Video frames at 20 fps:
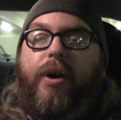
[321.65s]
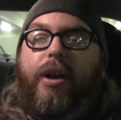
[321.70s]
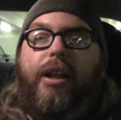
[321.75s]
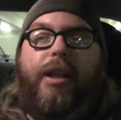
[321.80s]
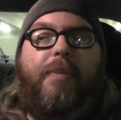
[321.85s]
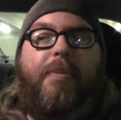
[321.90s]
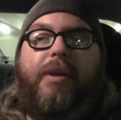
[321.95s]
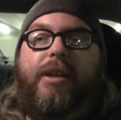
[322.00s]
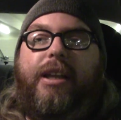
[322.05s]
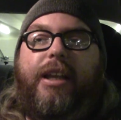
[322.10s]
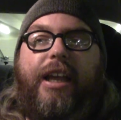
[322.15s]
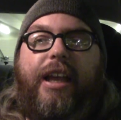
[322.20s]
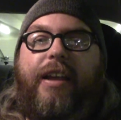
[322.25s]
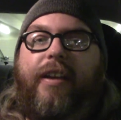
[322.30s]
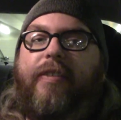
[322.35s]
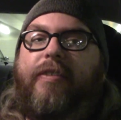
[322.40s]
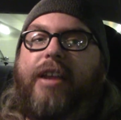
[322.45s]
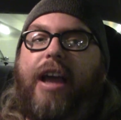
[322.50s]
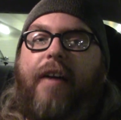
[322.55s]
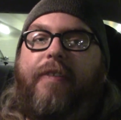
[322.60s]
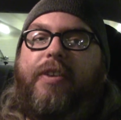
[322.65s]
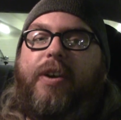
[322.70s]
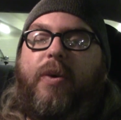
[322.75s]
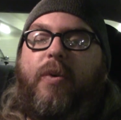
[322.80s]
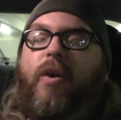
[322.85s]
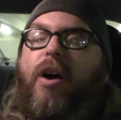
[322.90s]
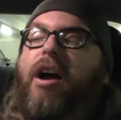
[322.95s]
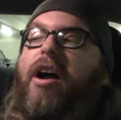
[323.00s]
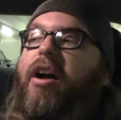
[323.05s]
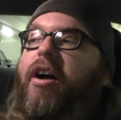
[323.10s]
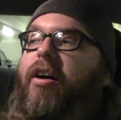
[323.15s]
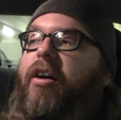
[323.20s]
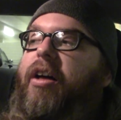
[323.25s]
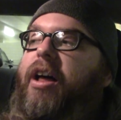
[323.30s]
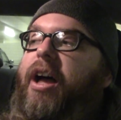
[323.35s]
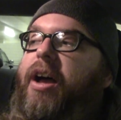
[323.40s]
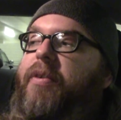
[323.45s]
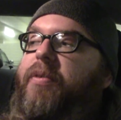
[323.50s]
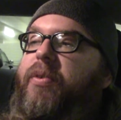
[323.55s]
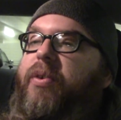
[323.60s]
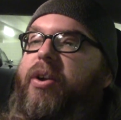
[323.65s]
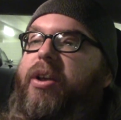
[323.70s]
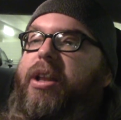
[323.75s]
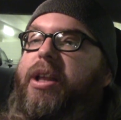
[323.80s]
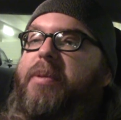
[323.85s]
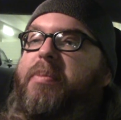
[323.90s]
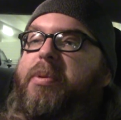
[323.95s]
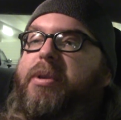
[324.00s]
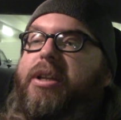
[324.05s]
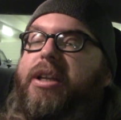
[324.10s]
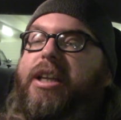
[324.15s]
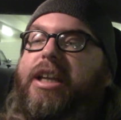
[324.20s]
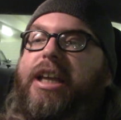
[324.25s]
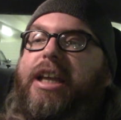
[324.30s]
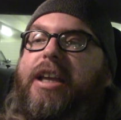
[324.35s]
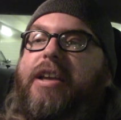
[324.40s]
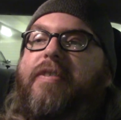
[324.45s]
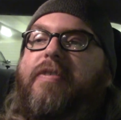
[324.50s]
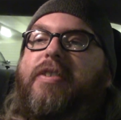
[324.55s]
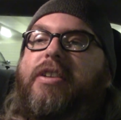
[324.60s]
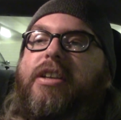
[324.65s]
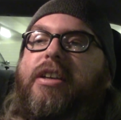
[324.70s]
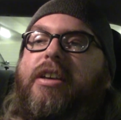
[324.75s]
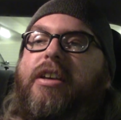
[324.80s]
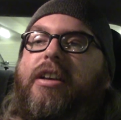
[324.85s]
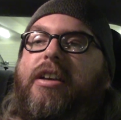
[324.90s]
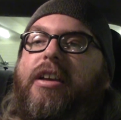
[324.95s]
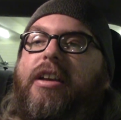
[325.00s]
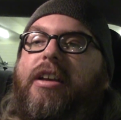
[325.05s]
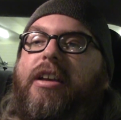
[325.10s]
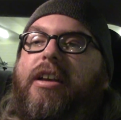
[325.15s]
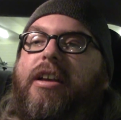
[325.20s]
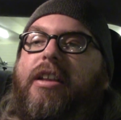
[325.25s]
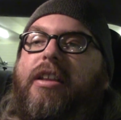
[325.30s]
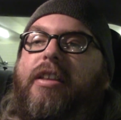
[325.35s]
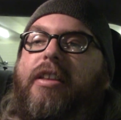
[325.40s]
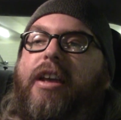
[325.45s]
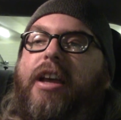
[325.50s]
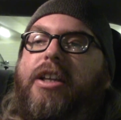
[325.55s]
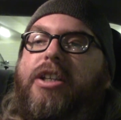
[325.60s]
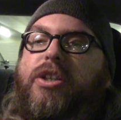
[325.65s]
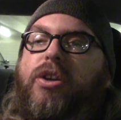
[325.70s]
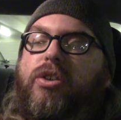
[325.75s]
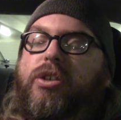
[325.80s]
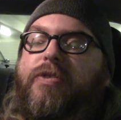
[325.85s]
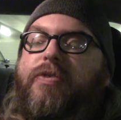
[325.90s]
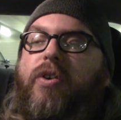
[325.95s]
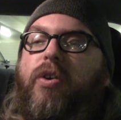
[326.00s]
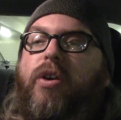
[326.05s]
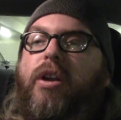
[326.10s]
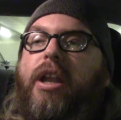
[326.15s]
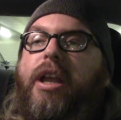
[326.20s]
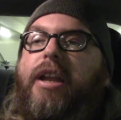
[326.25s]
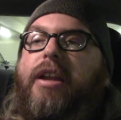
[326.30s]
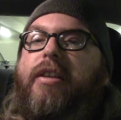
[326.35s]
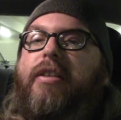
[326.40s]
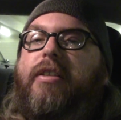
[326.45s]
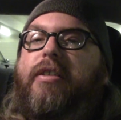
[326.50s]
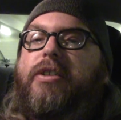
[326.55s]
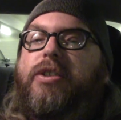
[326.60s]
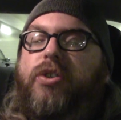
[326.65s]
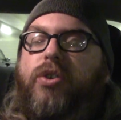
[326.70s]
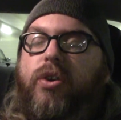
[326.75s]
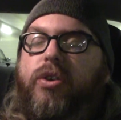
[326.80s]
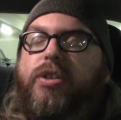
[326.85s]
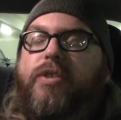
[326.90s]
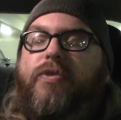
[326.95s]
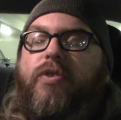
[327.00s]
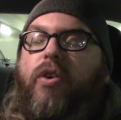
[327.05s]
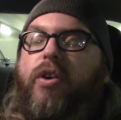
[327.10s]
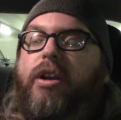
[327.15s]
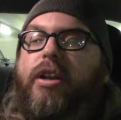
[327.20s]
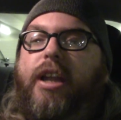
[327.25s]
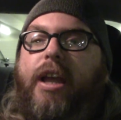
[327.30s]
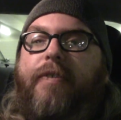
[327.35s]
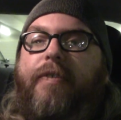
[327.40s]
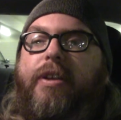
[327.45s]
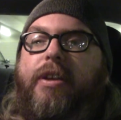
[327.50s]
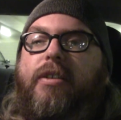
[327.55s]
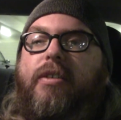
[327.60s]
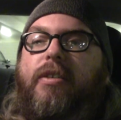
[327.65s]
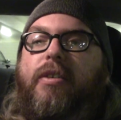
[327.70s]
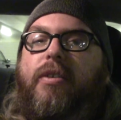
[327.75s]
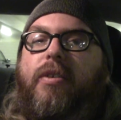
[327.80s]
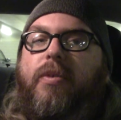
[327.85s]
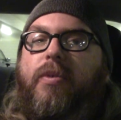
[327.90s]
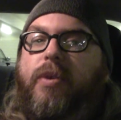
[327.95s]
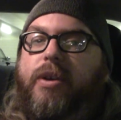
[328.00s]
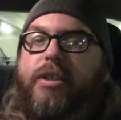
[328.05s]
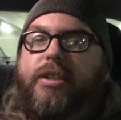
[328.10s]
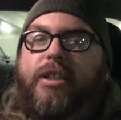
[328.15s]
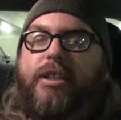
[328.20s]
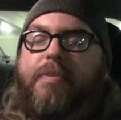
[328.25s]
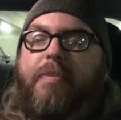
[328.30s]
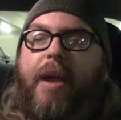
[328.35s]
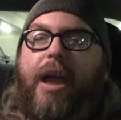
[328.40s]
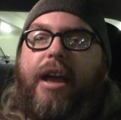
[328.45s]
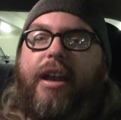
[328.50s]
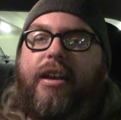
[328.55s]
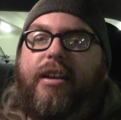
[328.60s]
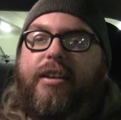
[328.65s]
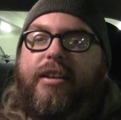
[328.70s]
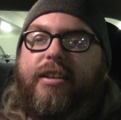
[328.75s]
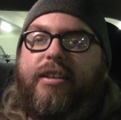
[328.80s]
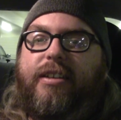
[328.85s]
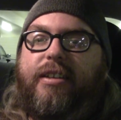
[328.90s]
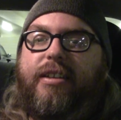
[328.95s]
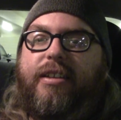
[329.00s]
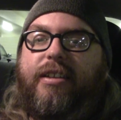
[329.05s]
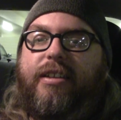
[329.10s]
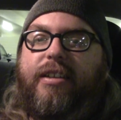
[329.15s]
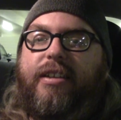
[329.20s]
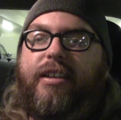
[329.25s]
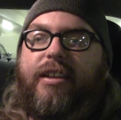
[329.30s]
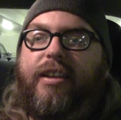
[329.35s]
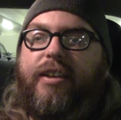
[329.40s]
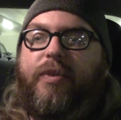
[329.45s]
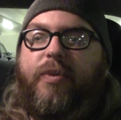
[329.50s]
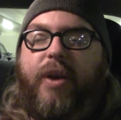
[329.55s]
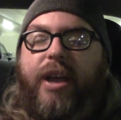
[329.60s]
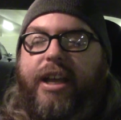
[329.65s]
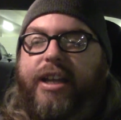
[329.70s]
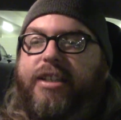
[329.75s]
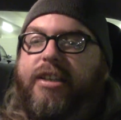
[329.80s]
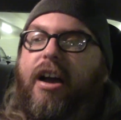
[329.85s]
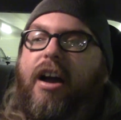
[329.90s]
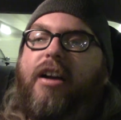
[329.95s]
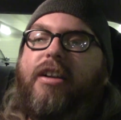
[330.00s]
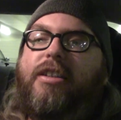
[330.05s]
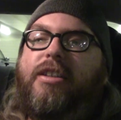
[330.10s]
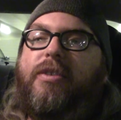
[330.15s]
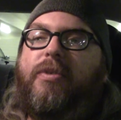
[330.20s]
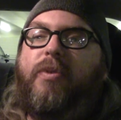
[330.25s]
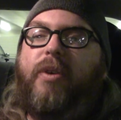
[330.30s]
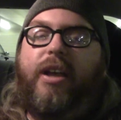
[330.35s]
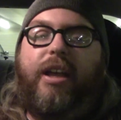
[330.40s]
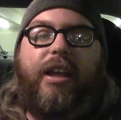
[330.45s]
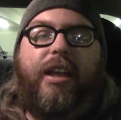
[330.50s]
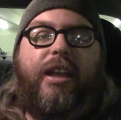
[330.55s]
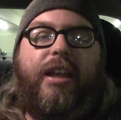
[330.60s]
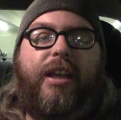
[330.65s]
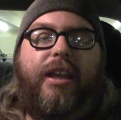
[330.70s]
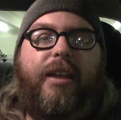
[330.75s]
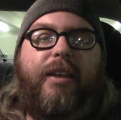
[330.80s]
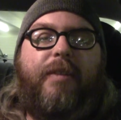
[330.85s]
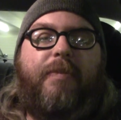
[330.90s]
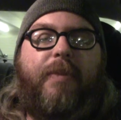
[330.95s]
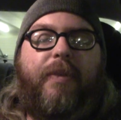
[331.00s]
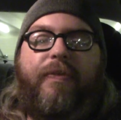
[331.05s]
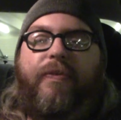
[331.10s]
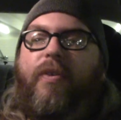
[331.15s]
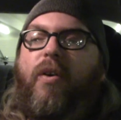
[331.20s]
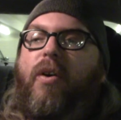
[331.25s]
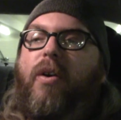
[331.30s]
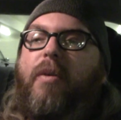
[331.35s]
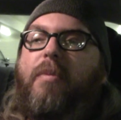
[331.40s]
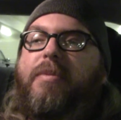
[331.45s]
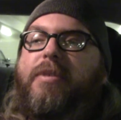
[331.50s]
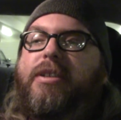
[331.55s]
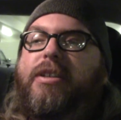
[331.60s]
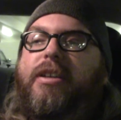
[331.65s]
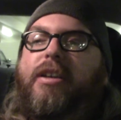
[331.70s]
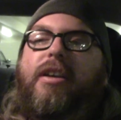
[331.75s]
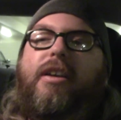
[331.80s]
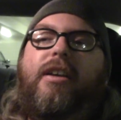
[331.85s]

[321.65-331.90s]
really believed, after a while, I really believed that Joseph Gordon Levitt was this man. The way he talked, the way he performed,